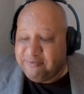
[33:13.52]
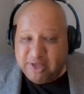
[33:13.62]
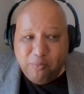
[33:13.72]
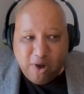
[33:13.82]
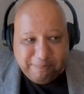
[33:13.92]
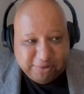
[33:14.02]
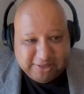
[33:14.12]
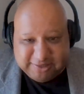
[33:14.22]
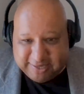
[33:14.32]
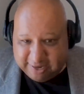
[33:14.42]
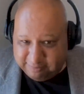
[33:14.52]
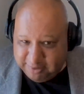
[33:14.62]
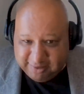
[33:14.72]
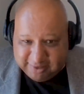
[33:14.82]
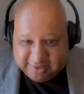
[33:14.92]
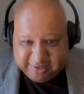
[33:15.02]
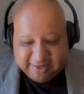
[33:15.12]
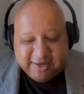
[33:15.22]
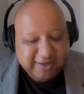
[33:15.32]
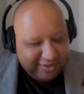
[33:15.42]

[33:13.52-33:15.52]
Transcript: If they want police accountability,